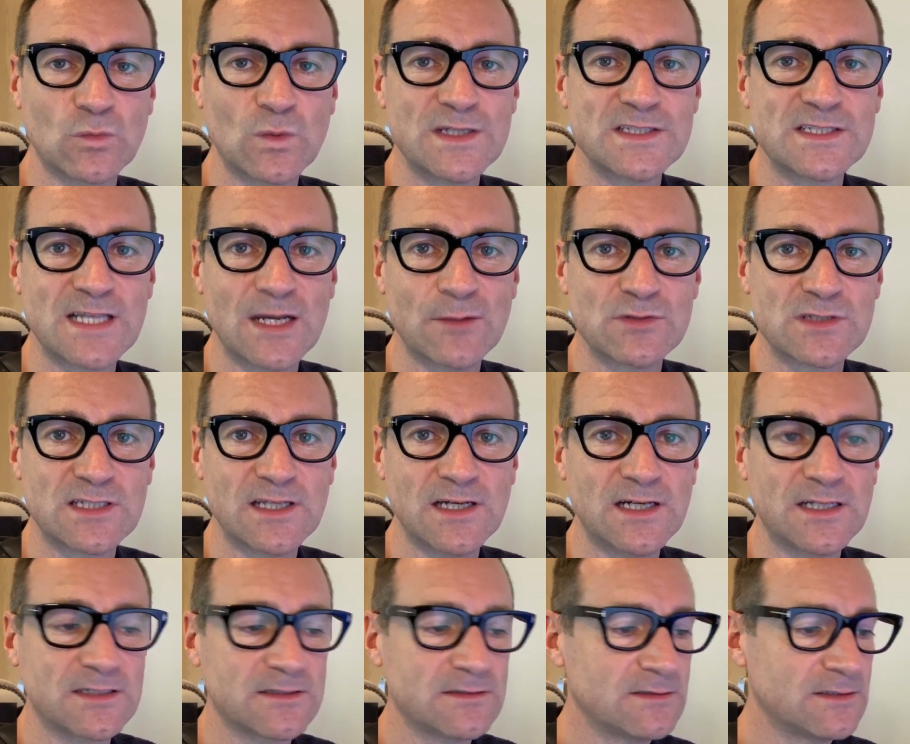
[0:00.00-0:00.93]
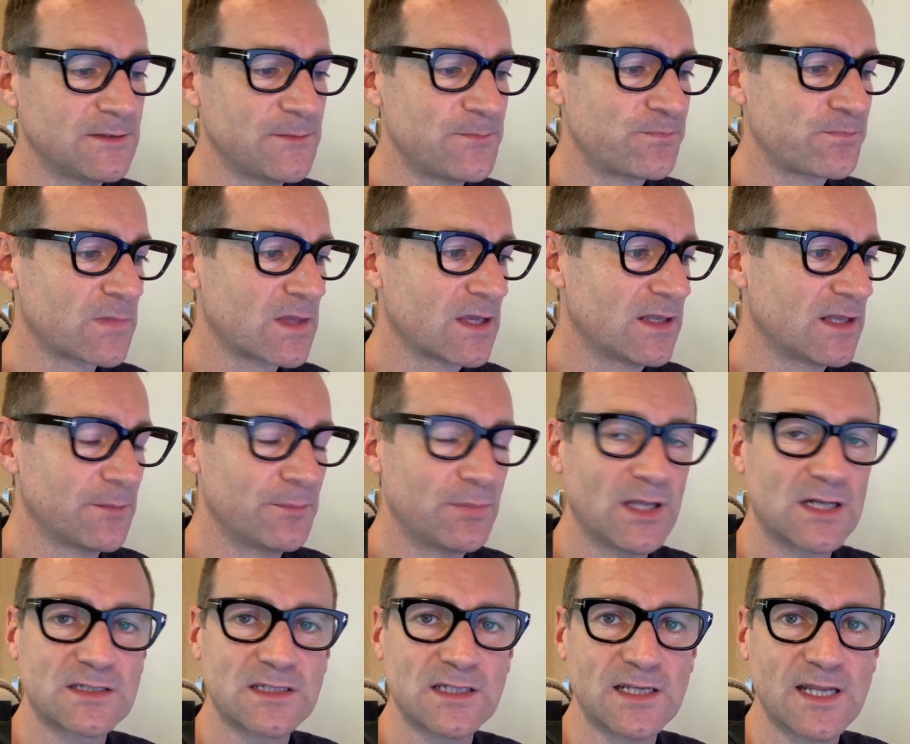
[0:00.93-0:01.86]
Once that was done, they
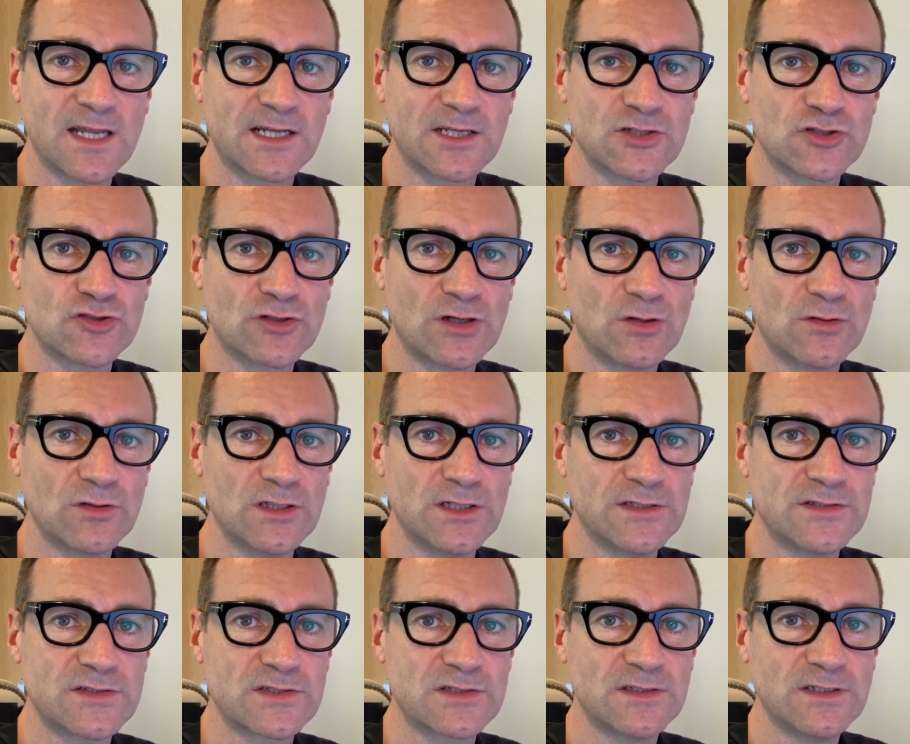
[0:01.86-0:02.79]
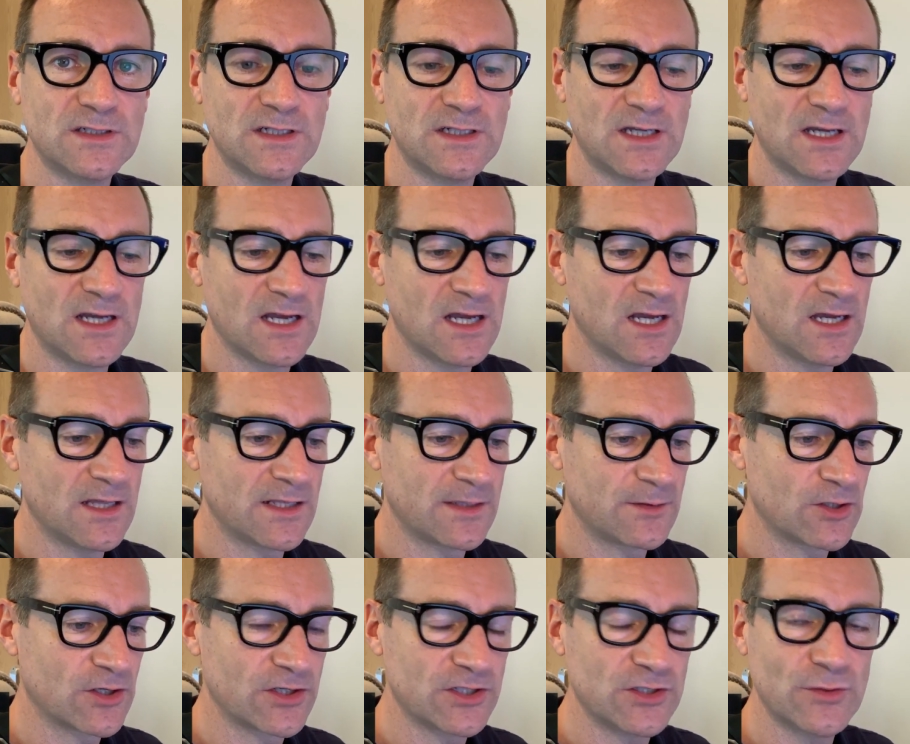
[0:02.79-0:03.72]
plugged in their controllers, they've
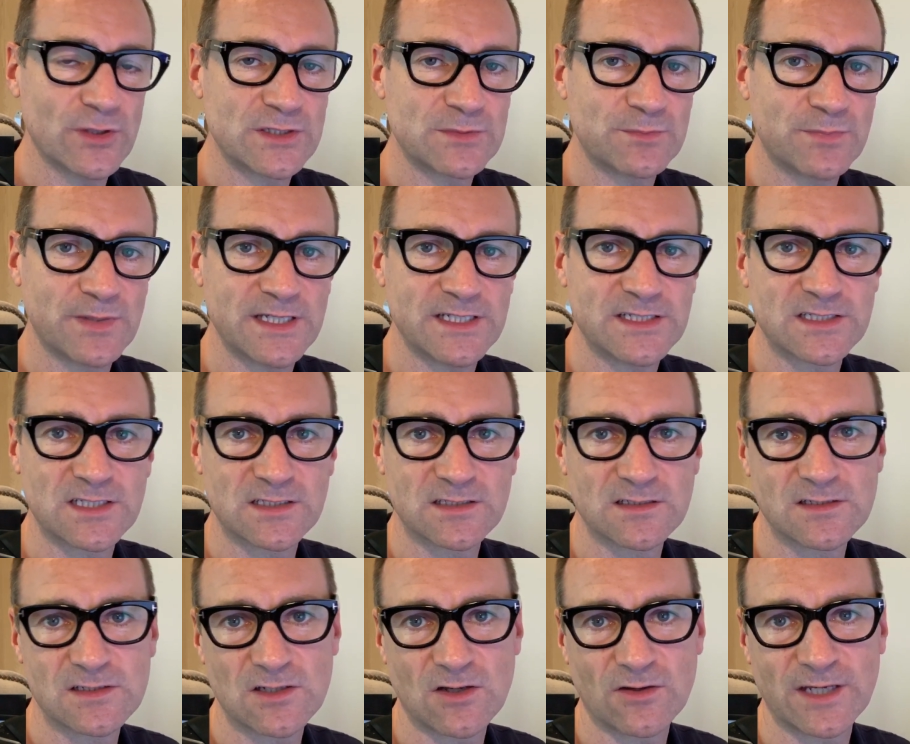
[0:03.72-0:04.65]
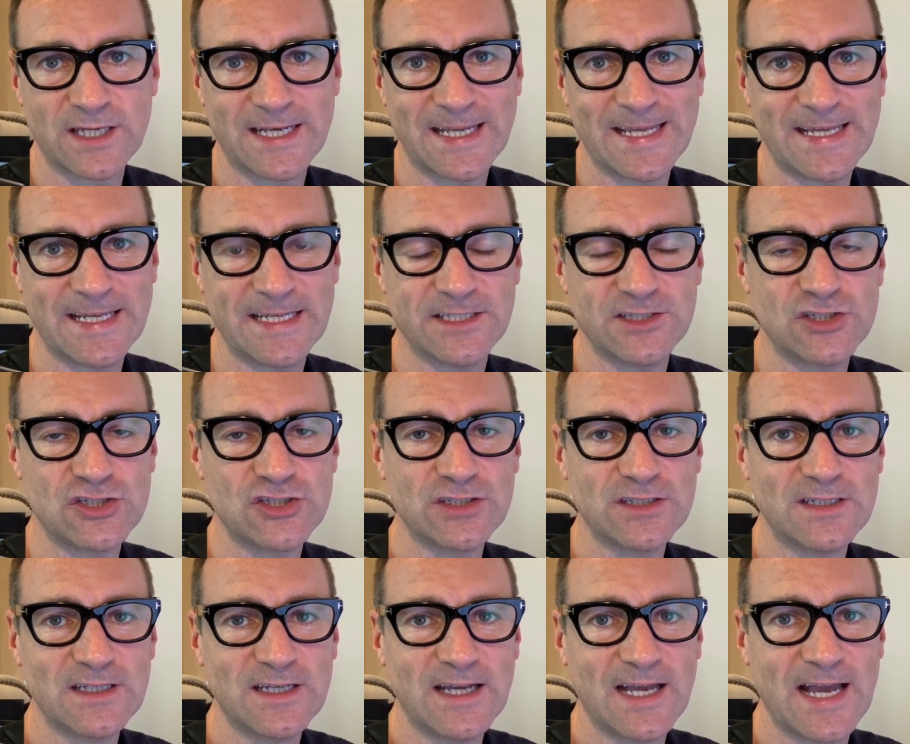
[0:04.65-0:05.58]
got a USB socket each,
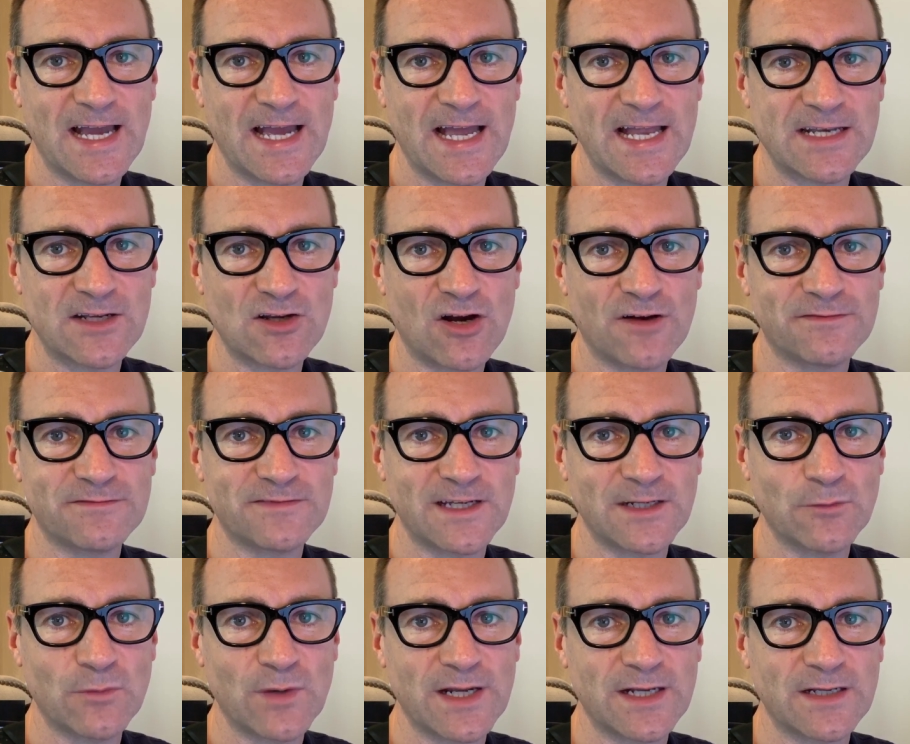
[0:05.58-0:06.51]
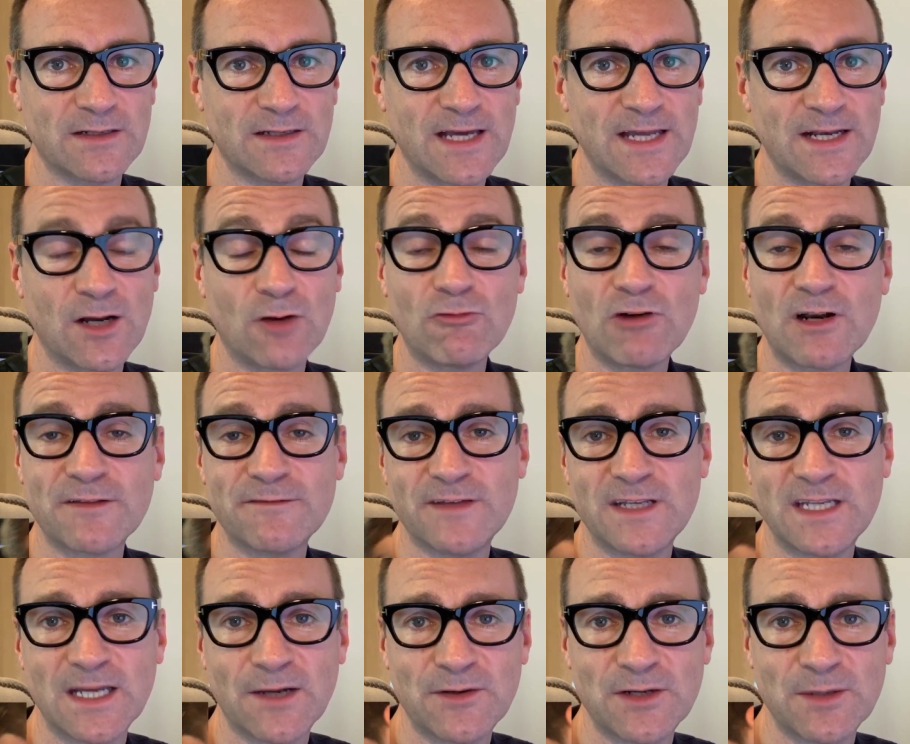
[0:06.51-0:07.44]
and off they went. And I'll run a
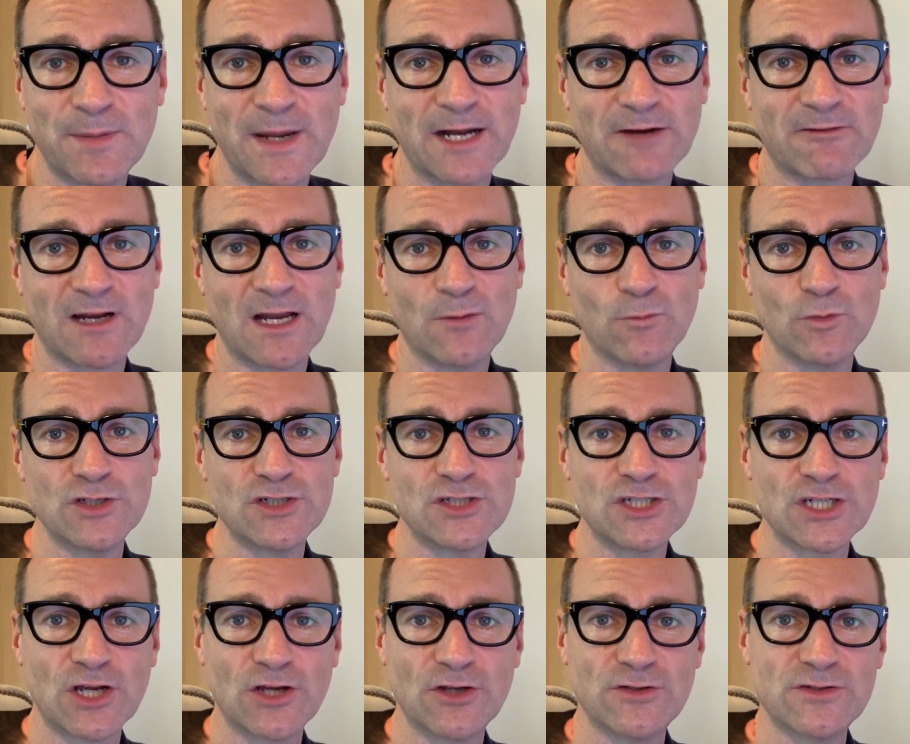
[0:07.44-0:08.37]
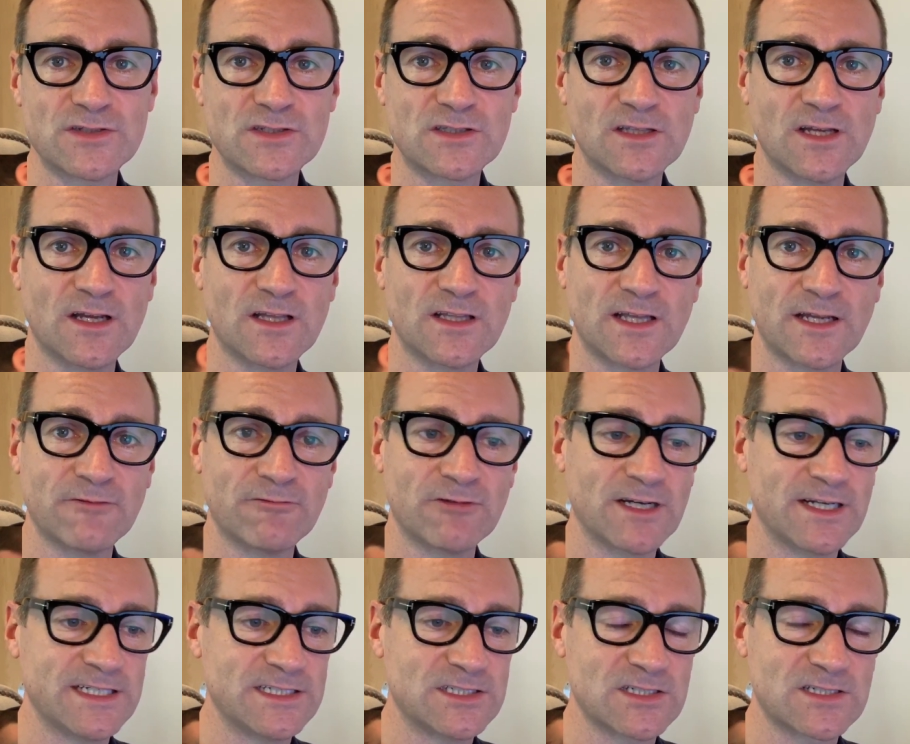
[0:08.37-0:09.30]
video in the background which shows that they
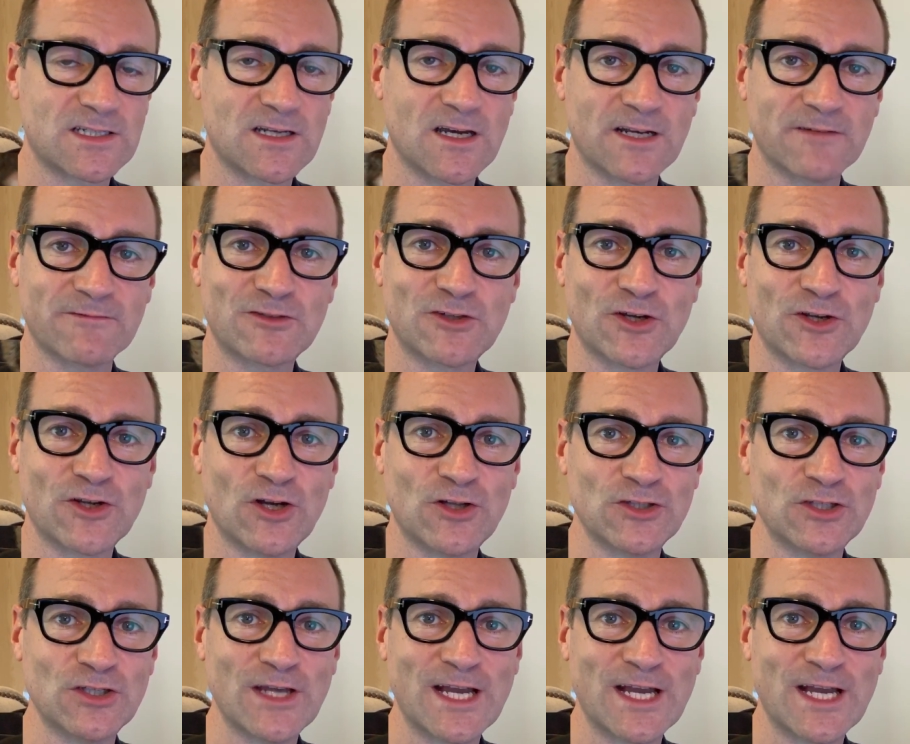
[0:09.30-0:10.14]
really just kind of got on.